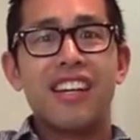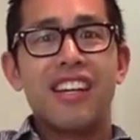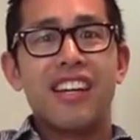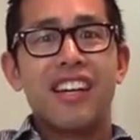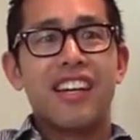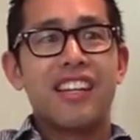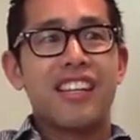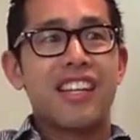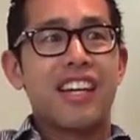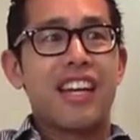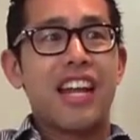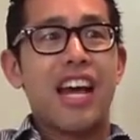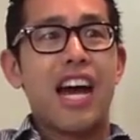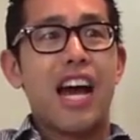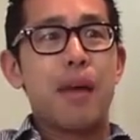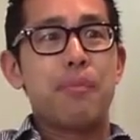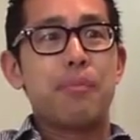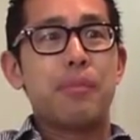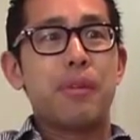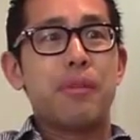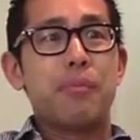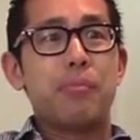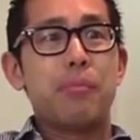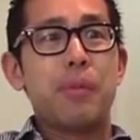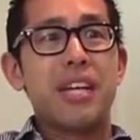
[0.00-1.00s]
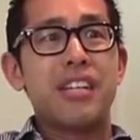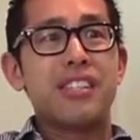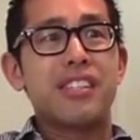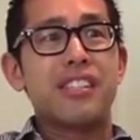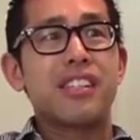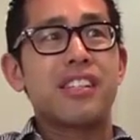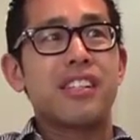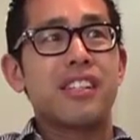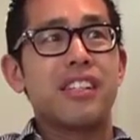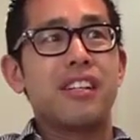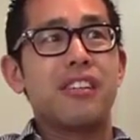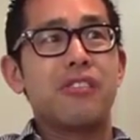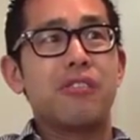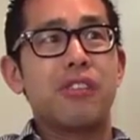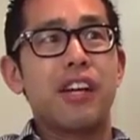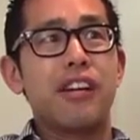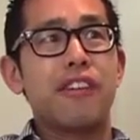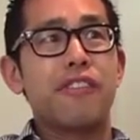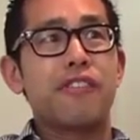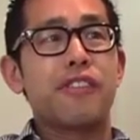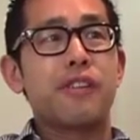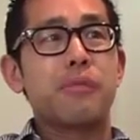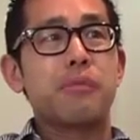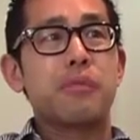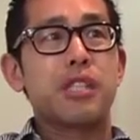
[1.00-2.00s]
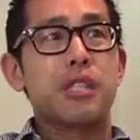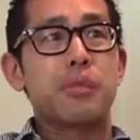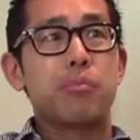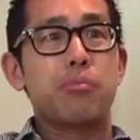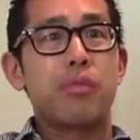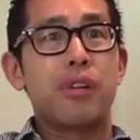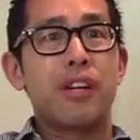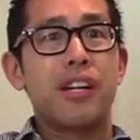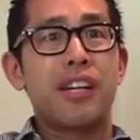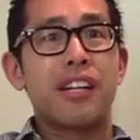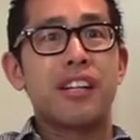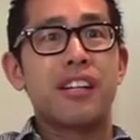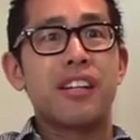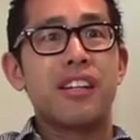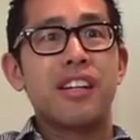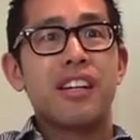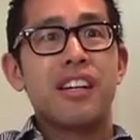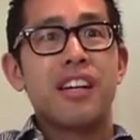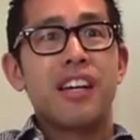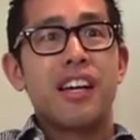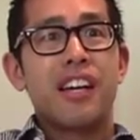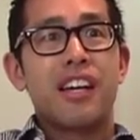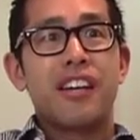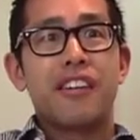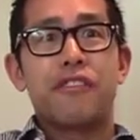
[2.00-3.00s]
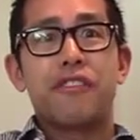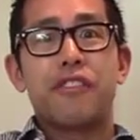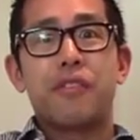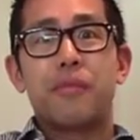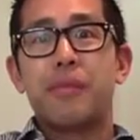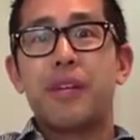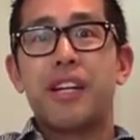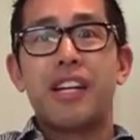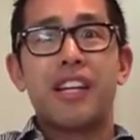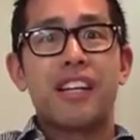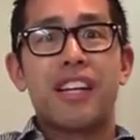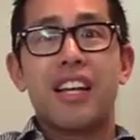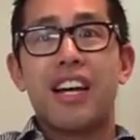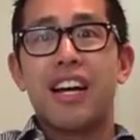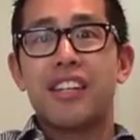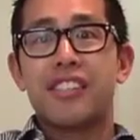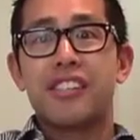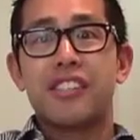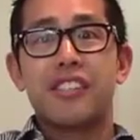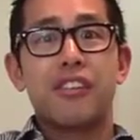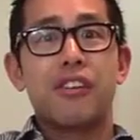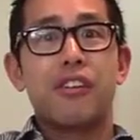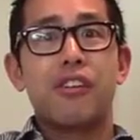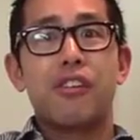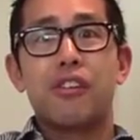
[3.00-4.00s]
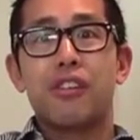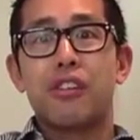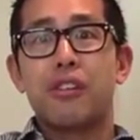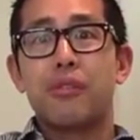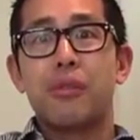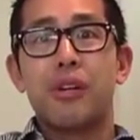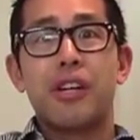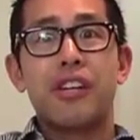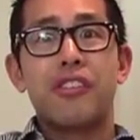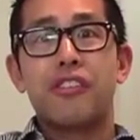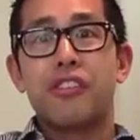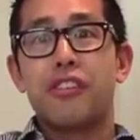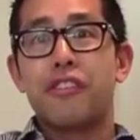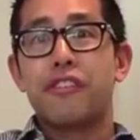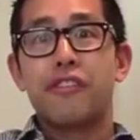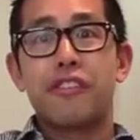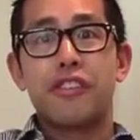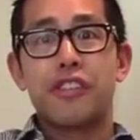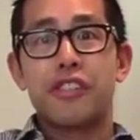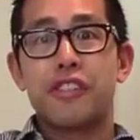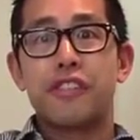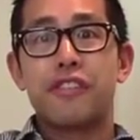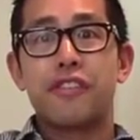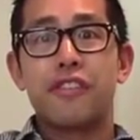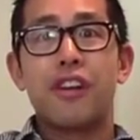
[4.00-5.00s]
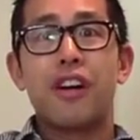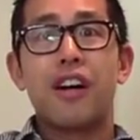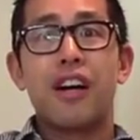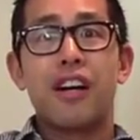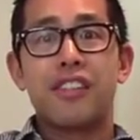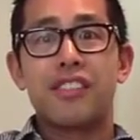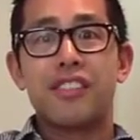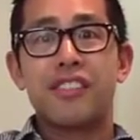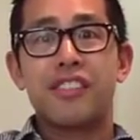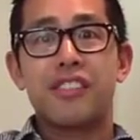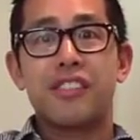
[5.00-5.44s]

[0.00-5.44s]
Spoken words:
And that happened basically right from spring. And for me, it lasted all the way till first frost.